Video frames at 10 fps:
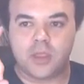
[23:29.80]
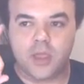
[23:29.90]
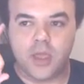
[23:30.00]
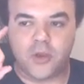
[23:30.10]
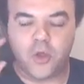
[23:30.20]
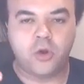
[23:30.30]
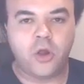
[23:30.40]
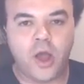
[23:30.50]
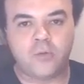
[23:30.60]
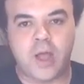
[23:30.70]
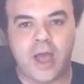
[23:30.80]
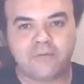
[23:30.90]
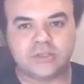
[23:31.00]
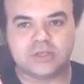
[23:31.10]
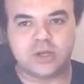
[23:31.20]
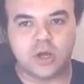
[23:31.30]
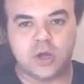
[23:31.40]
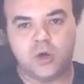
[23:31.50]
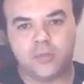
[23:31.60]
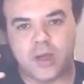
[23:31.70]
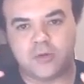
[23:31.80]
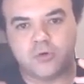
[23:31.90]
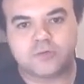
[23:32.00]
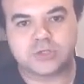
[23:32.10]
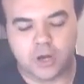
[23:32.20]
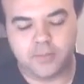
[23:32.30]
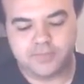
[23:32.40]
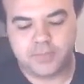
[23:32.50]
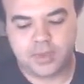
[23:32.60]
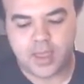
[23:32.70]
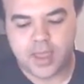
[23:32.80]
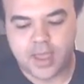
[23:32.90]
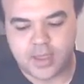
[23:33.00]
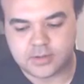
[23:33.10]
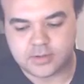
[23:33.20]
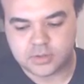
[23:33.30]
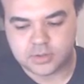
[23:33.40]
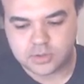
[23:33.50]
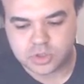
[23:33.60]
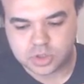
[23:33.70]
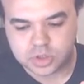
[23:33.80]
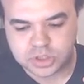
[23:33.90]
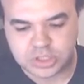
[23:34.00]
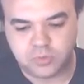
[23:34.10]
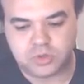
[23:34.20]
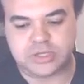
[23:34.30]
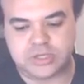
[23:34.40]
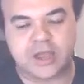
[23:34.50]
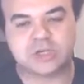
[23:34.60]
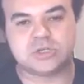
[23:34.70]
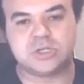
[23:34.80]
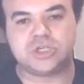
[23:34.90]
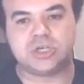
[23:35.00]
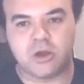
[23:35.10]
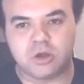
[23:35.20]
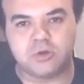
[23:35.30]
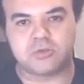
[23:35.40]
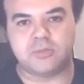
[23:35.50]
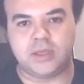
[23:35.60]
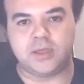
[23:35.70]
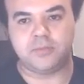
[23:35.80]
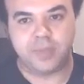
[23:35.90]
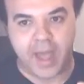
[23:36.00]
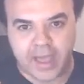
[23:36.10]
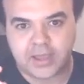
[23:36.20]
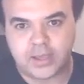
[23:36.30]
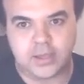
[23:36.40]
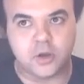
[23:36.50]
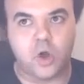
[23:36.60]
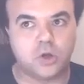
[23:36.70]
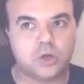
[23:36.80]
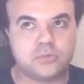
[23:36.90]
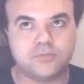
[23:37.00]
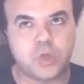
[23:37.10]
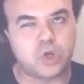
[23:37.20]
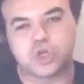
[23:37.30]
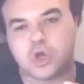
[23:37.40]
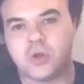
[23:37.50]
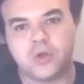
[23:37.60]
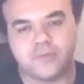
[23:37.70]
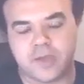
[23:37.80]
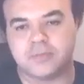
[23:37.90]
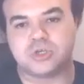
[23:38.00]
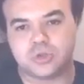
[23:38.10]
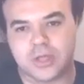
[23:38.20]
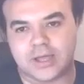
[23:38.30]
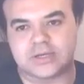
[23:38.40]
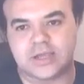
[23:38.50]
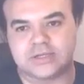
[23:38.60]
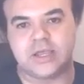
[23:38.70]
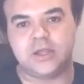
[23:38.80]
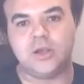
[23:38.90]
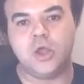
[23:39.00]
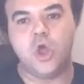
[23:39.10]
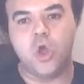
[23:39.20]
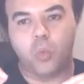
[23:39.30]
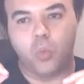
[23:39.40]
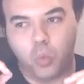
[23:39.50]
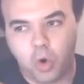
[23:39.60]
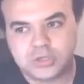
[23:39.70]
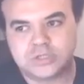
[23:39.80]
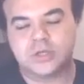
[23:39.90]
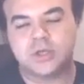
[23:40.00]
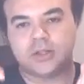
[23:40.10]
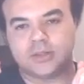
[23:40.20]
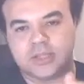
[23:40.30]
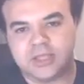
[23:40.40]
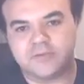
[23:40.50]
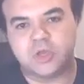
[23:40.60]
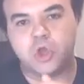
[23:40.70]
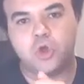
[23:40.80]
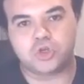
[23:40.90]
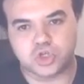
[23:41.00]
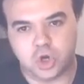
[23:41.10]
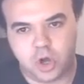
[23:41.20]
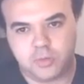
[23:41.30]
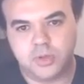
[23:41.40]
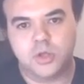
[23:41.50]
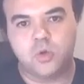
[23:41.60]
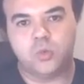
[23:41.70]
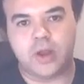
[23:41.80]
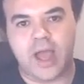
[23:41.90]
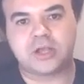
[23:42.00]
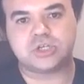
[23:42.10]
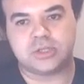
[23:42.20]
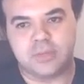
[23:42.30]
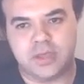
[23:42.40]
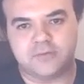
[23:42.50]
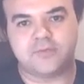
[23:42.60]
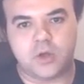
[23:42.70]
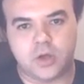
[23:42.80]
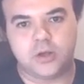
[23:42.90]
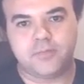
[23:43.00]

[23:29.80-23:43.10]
and her and I were having dinner on my rooftop, and she was actually sharing with me back in October, November 2018, what leaving her job would actually mean for her.